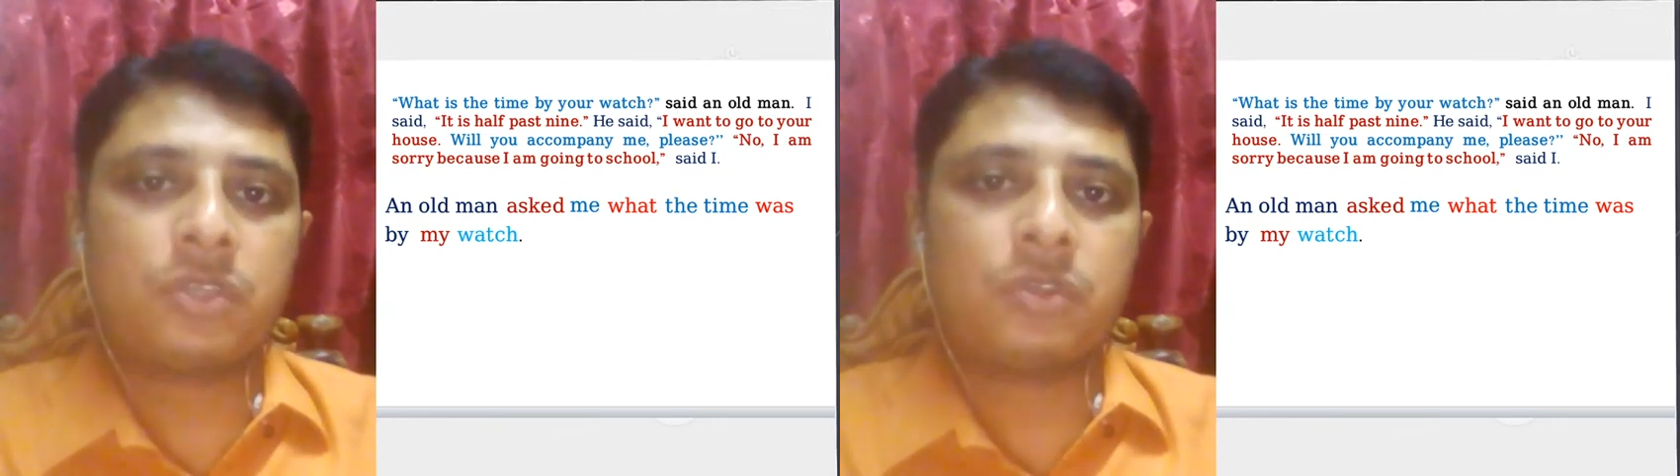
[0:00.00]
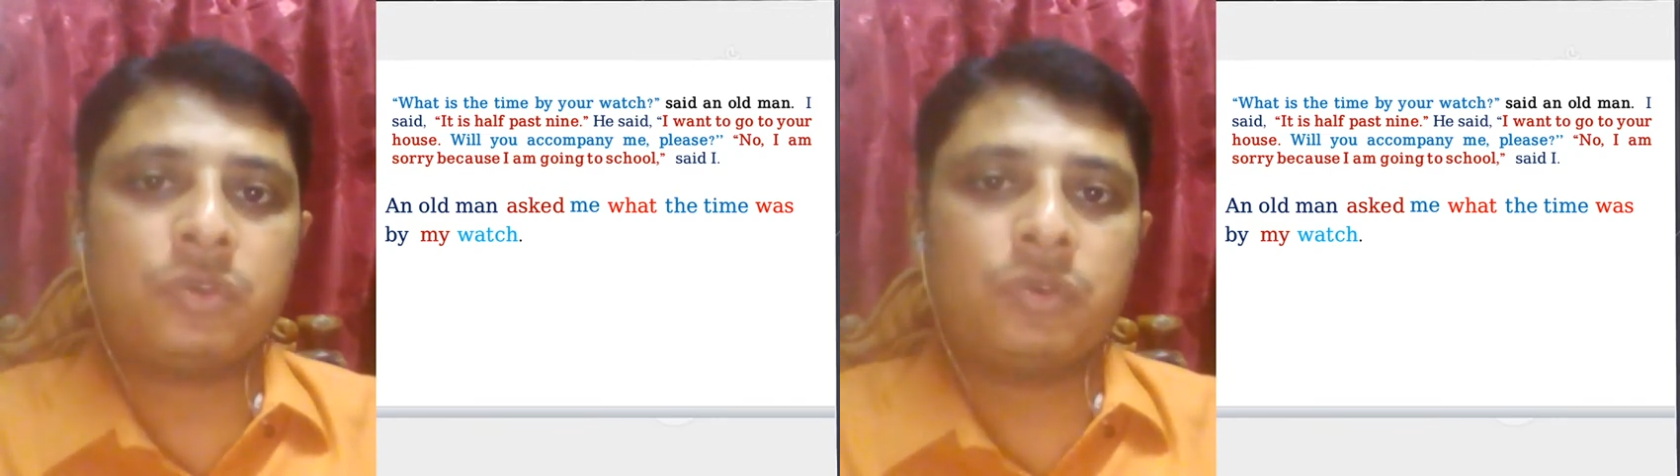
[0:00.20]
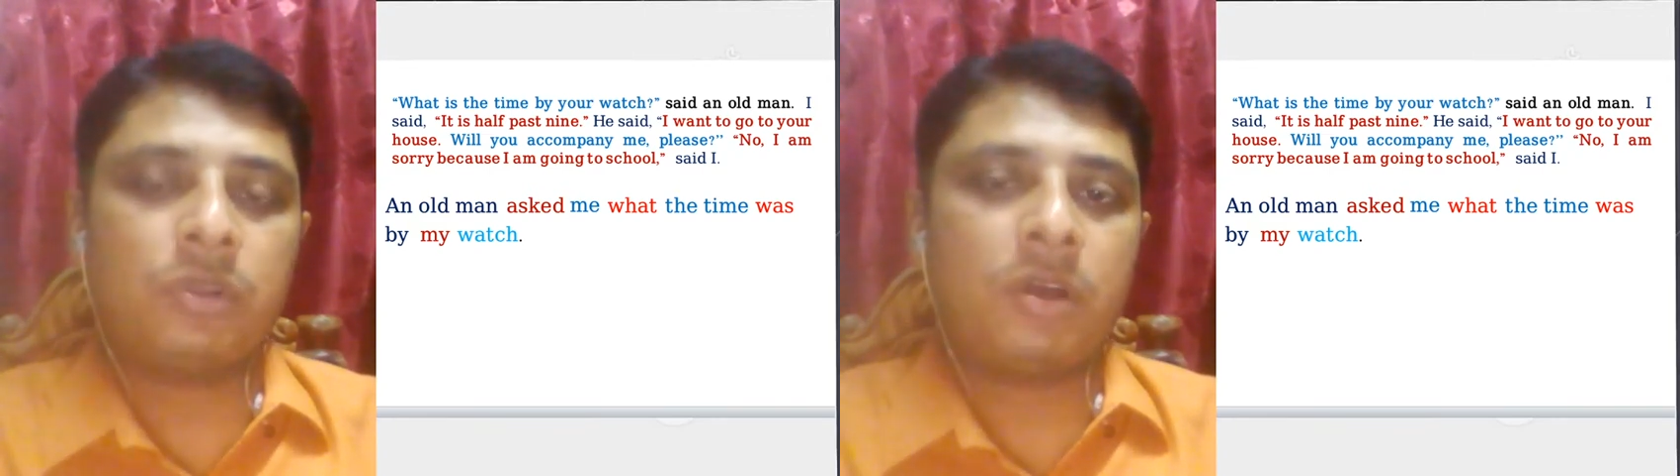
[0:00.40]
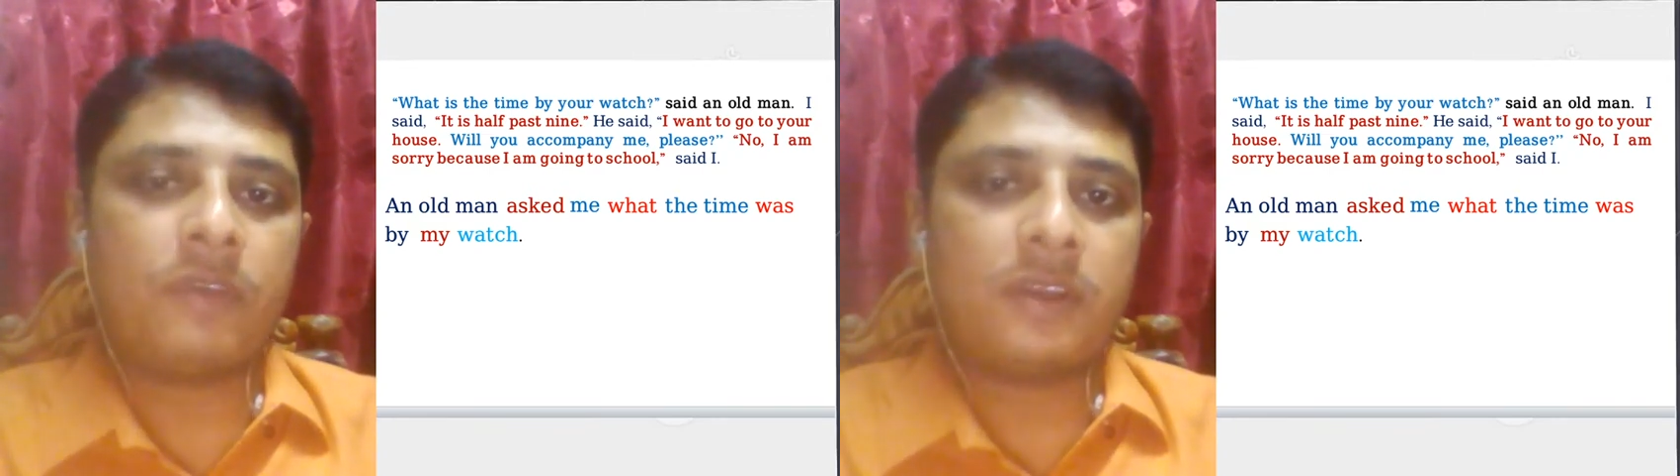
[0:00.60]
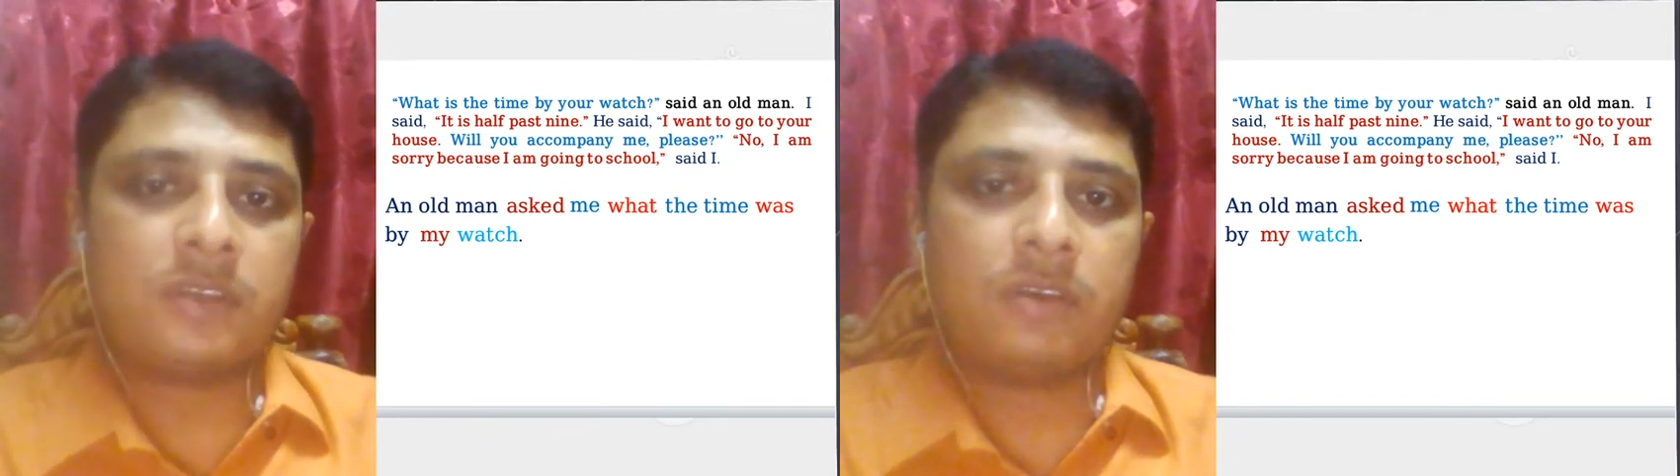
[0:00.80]
to rule of
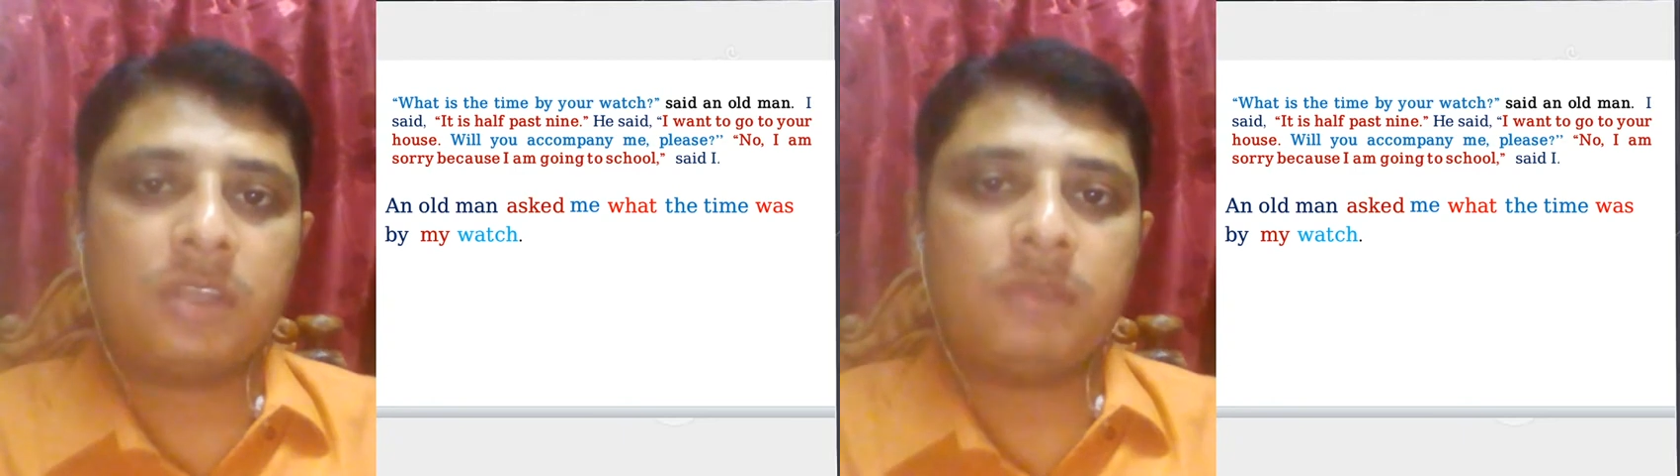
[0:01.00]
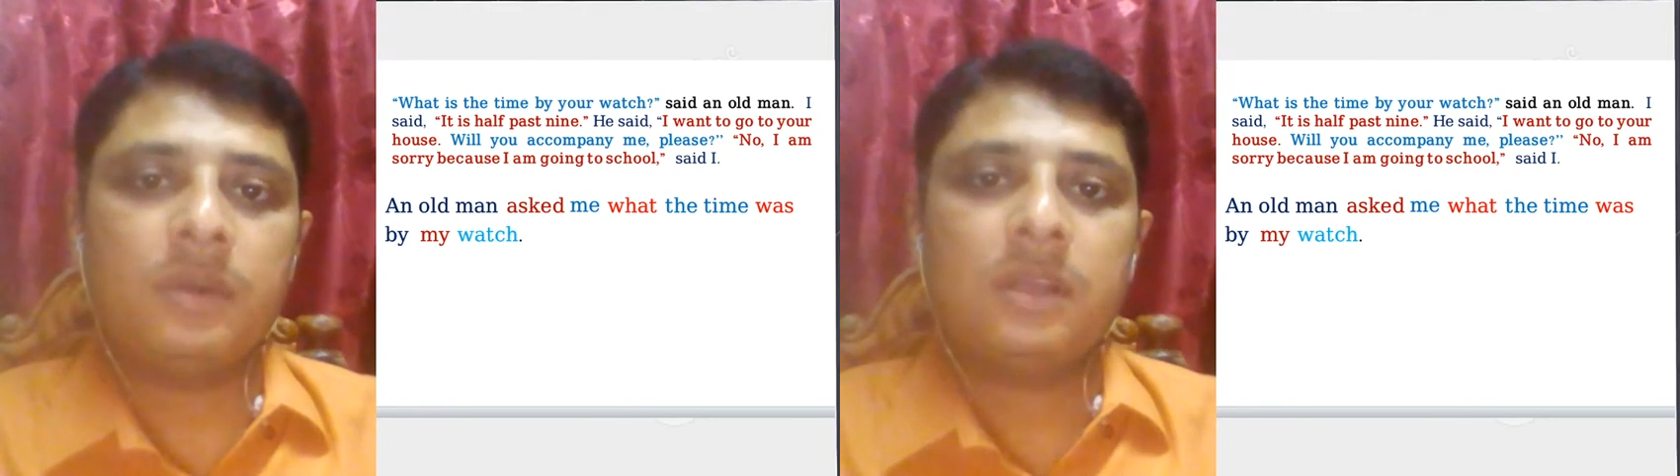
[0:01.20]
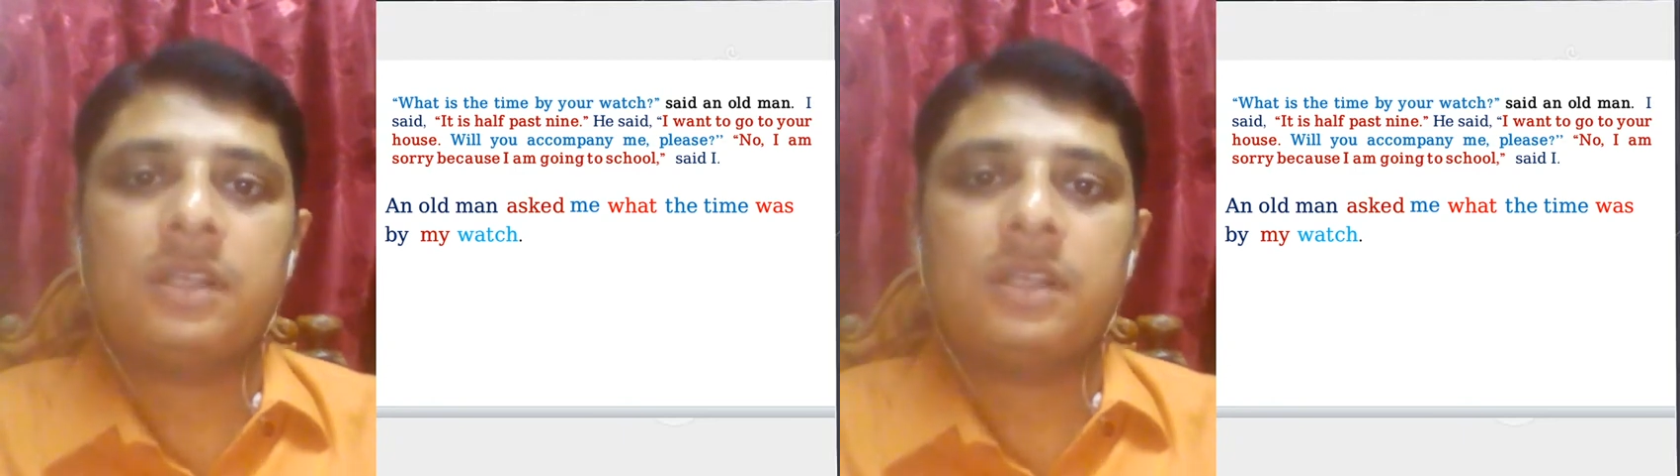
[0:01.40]
assertive,